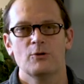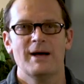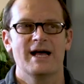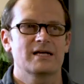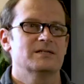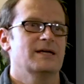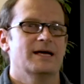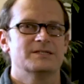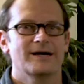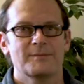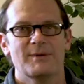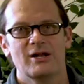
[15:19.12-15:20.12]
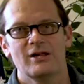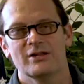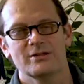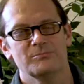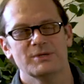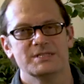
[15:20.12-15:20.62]
go back and talk about all
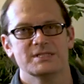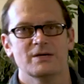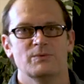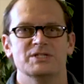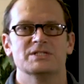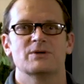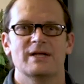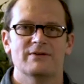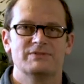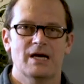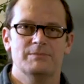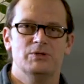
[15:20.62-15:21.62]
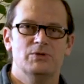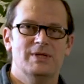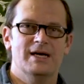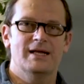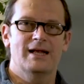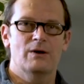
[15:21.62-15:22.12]
of them, but we just don't have time to do
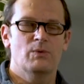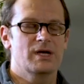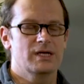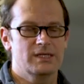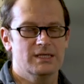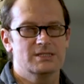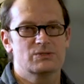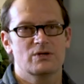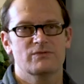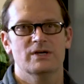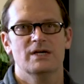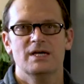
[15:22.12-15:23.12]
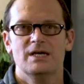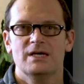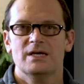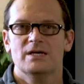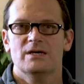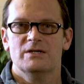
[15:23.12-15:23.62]
that. And I wanted to get
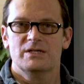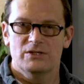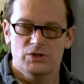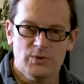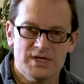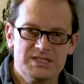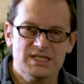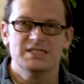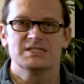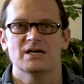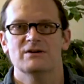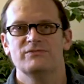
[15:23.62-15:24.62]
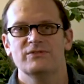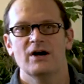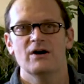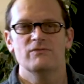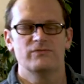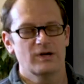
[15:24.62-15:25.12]
get you a sense of
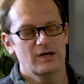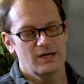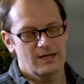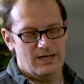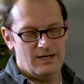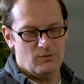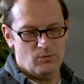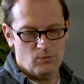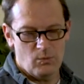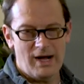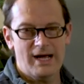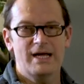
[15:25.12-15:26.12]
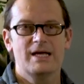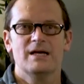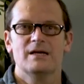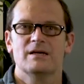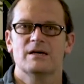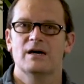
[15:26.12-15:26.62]
why
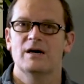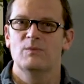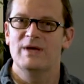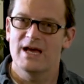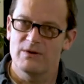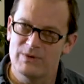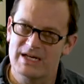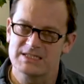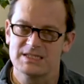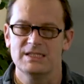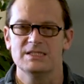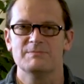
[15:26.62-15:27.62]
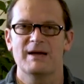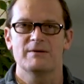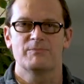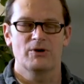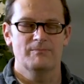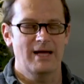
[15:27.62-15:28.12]
we can see these
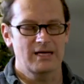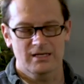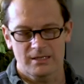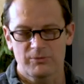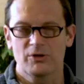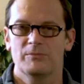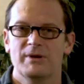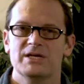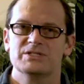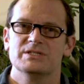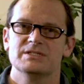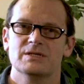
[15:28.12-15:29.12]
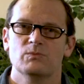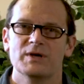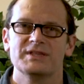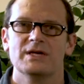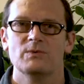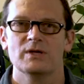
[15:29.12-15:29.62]
magnetic perturbations and
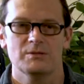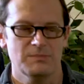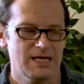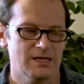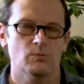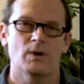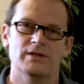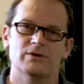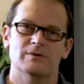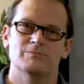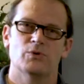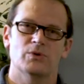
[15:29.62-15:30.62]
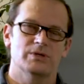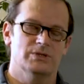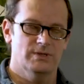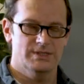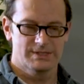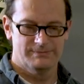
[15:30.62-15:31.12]
what they really mean and why they're important
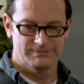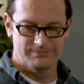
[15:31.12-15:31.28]
to us.